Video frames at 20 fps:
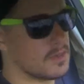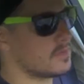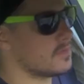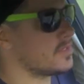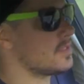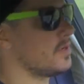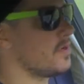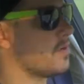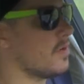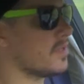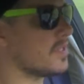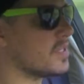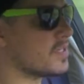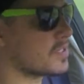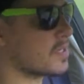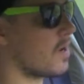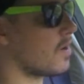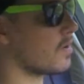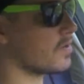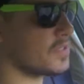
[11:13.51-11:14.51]
So on
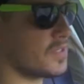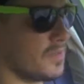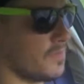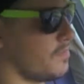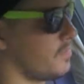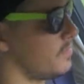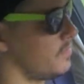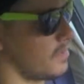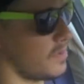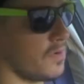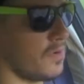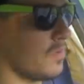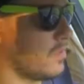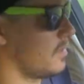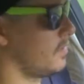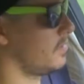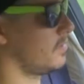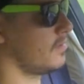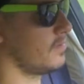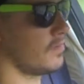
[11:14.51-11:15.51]
these cars, the
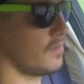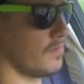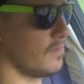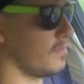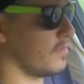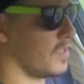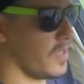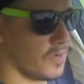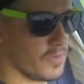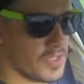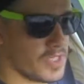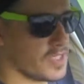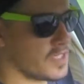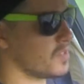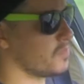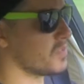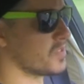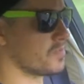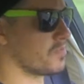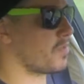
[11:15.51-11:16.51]
coolant
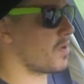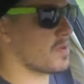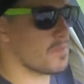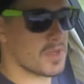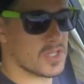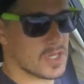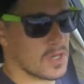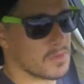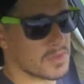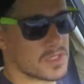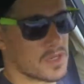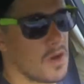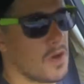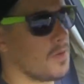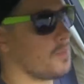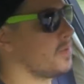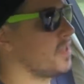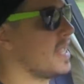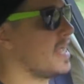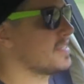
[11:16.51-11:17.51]
system is pretty much almost
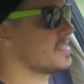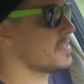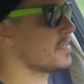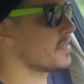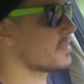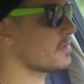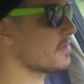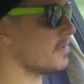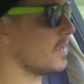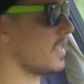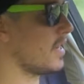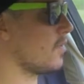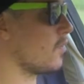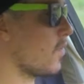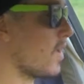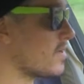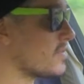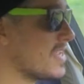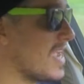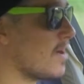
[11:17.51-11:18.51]
all plastic, and it
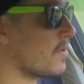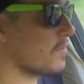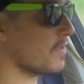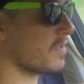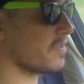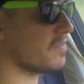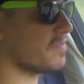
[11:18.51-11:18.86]
wears out really